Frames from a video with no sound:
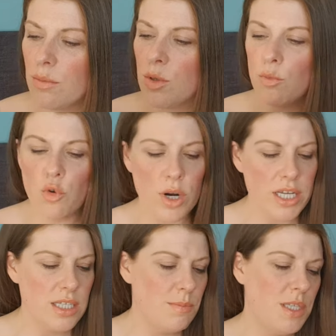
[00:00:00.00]
up some
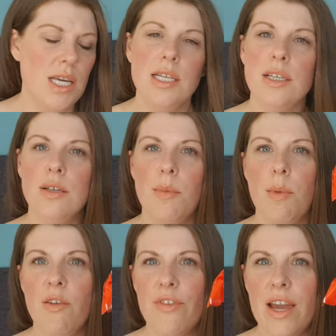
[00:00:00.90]
crisps. These are some of
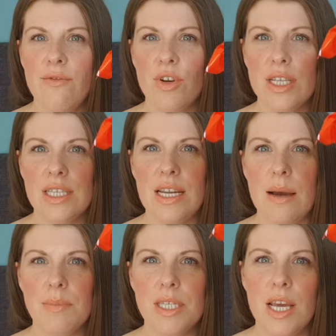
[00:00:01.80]
my favourite
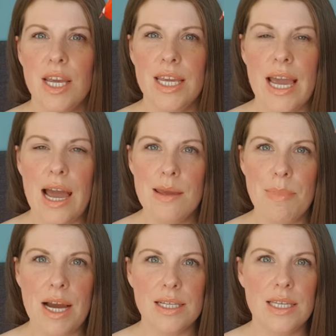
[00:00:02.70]
snacks. You get
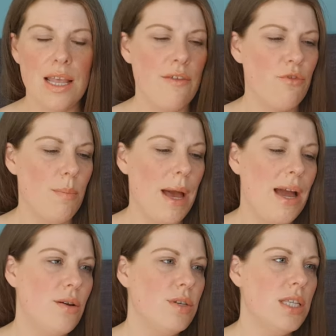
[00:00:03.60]
8 packs in there for
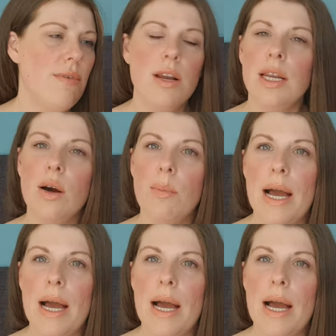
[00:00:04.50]
£1. They're only little